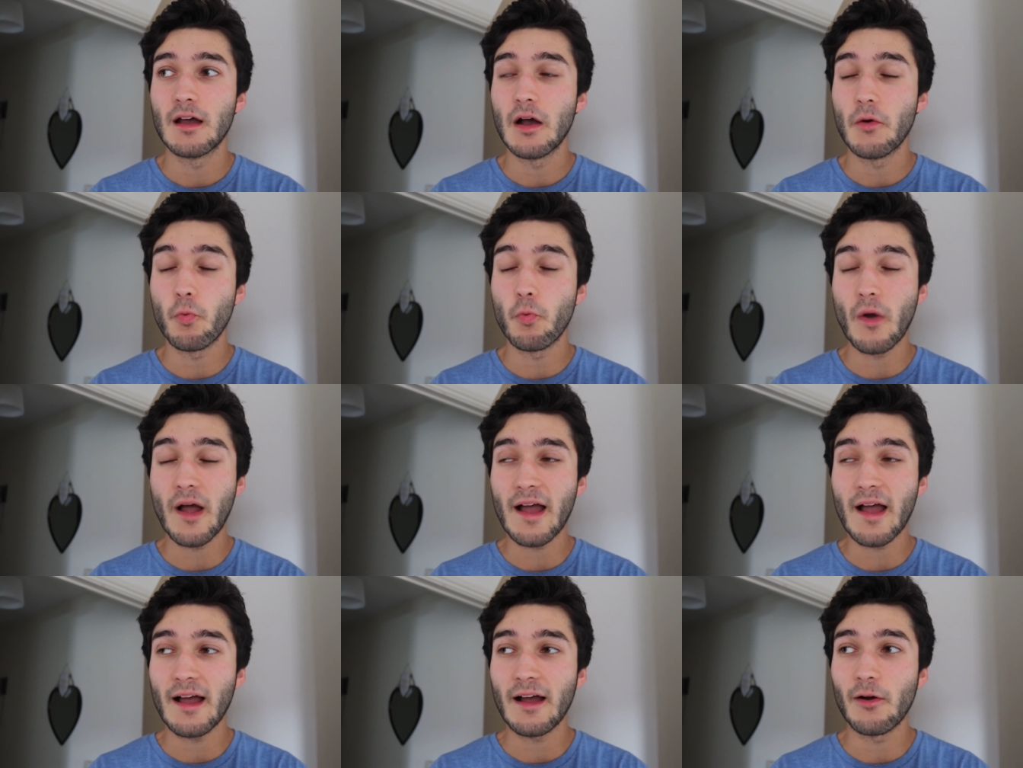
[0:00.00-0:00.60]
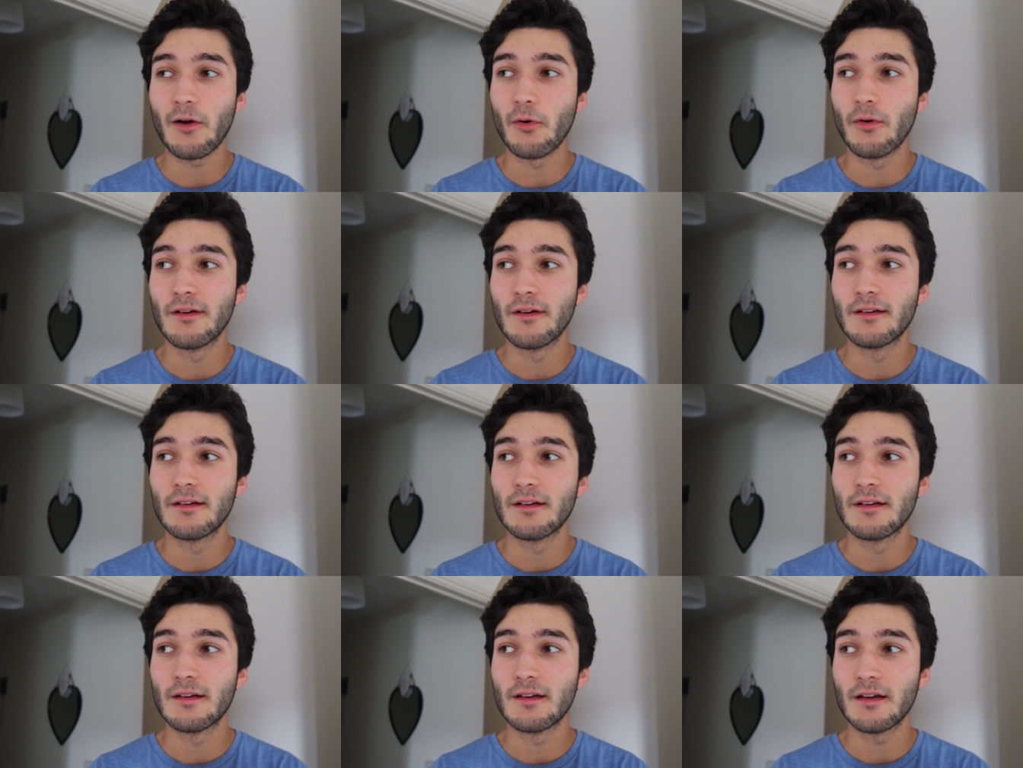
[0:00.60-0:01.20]
Wow.
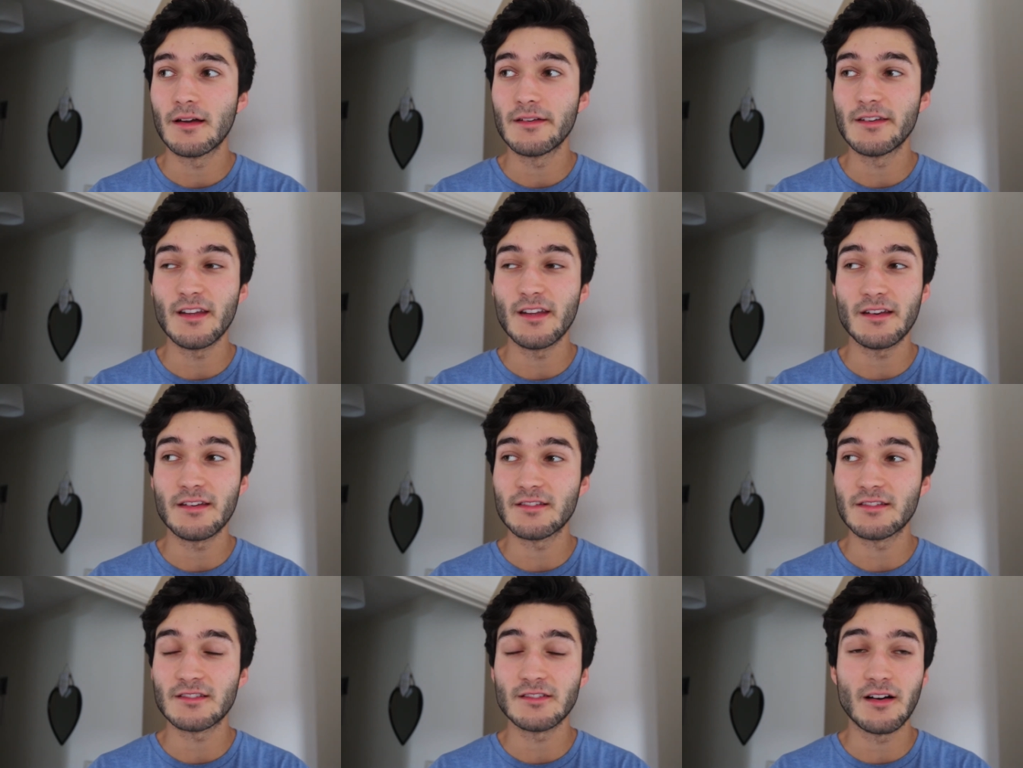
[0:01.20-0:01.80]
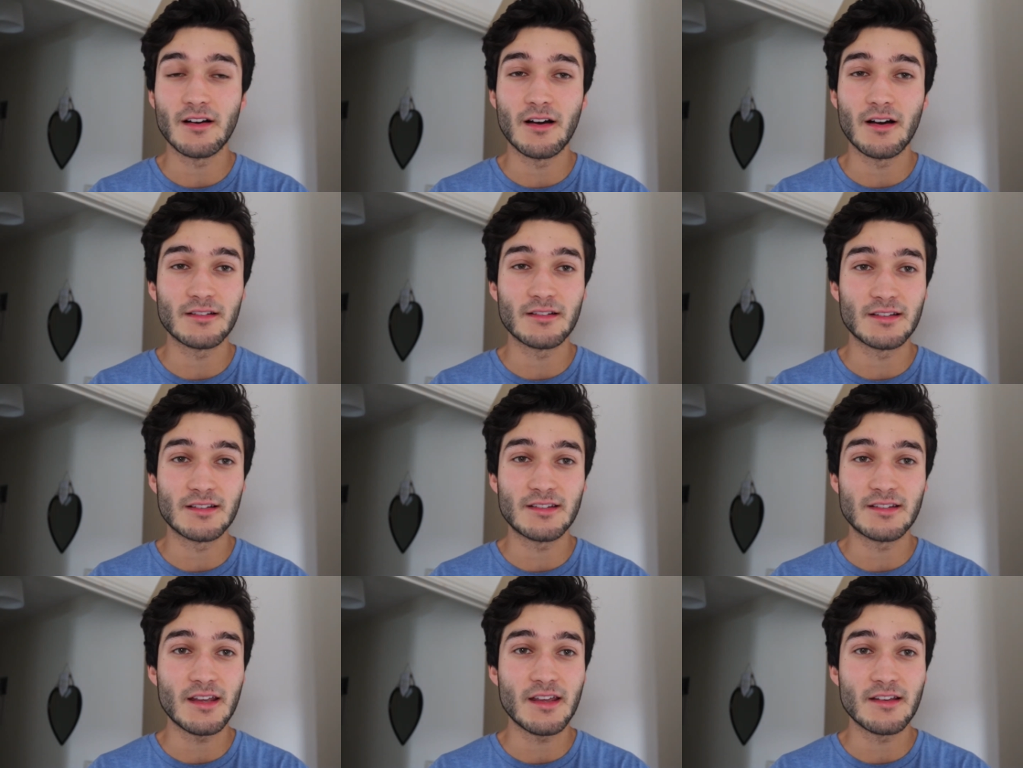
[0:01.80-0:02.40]
And, it's not hard
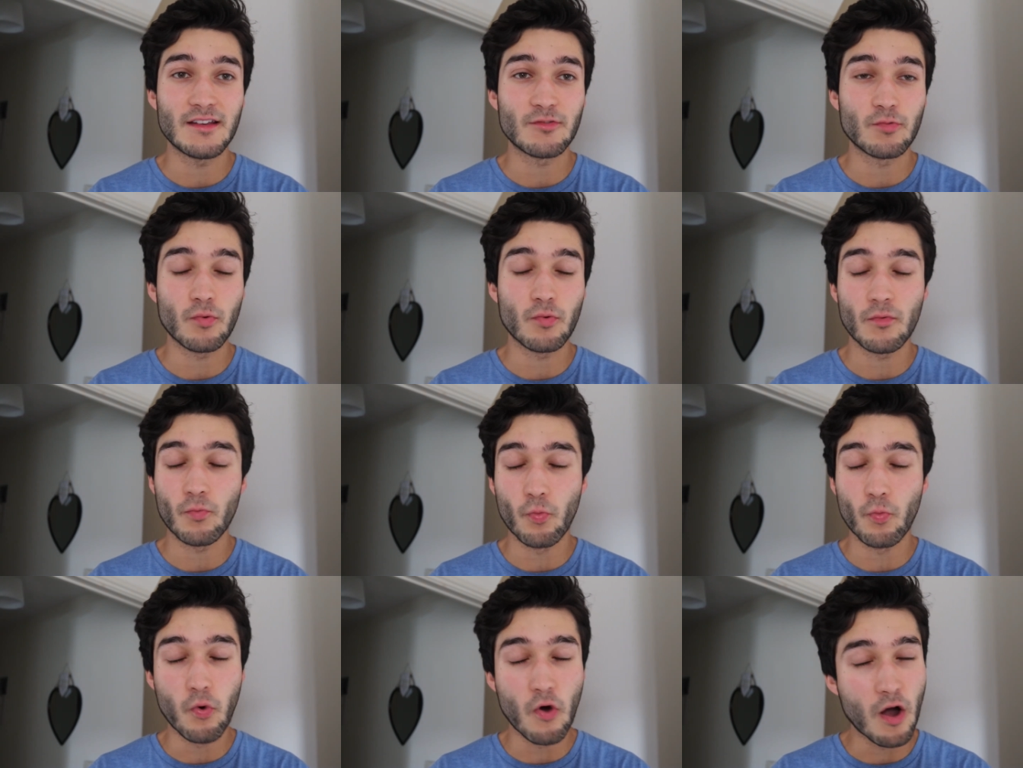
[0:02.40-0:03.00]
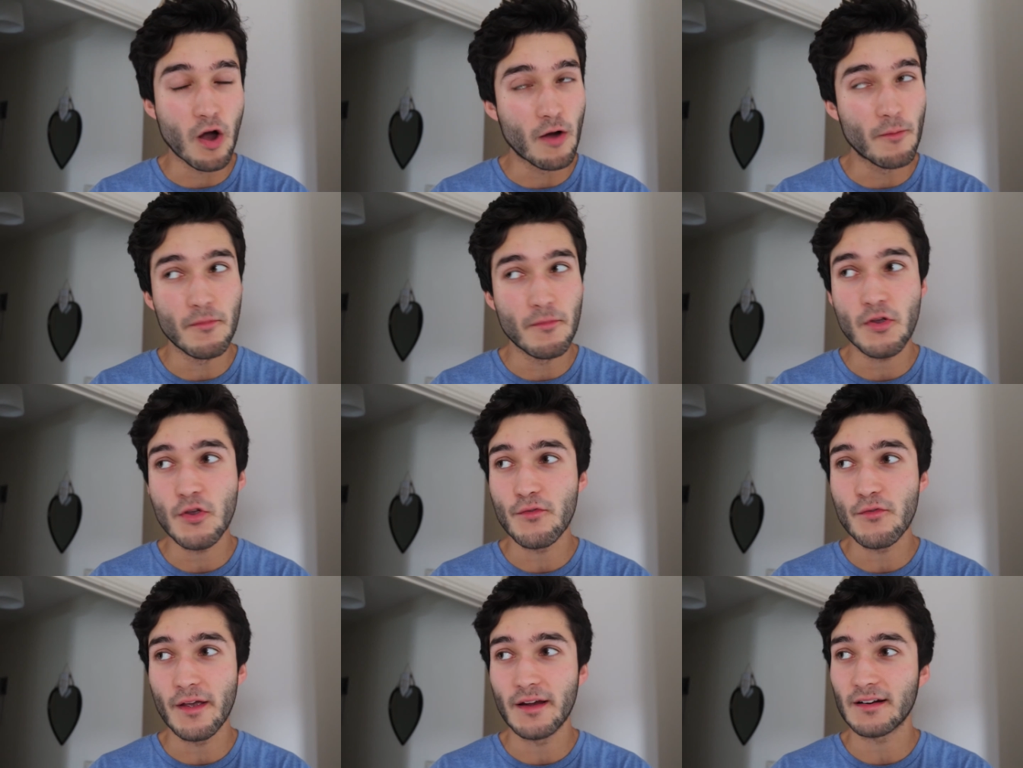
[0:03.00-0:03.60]
to see. It's what a movie.